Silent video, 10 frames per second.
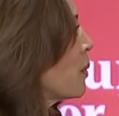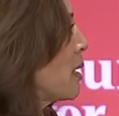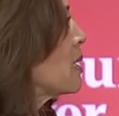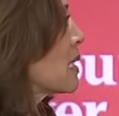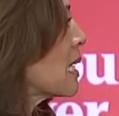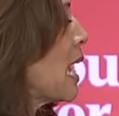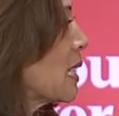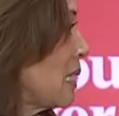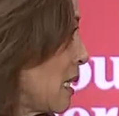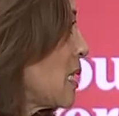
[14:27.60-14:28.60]
around
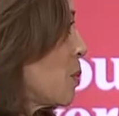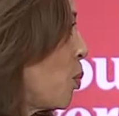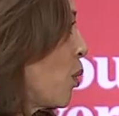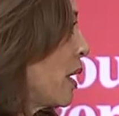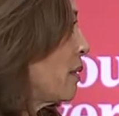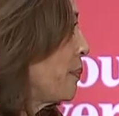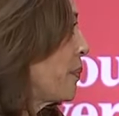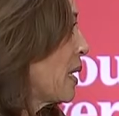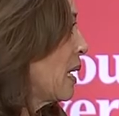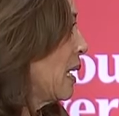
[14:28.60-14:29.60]
exactly this point
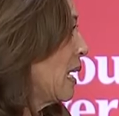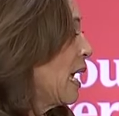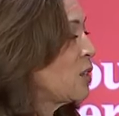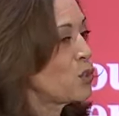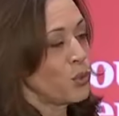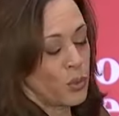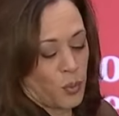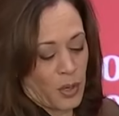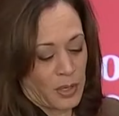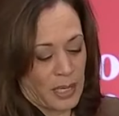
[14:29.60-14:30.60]
and do the
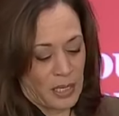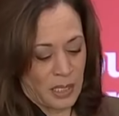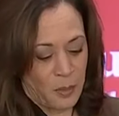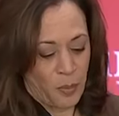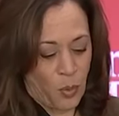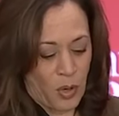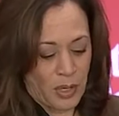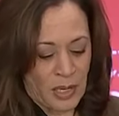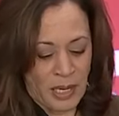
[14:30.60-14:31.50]
work that is important.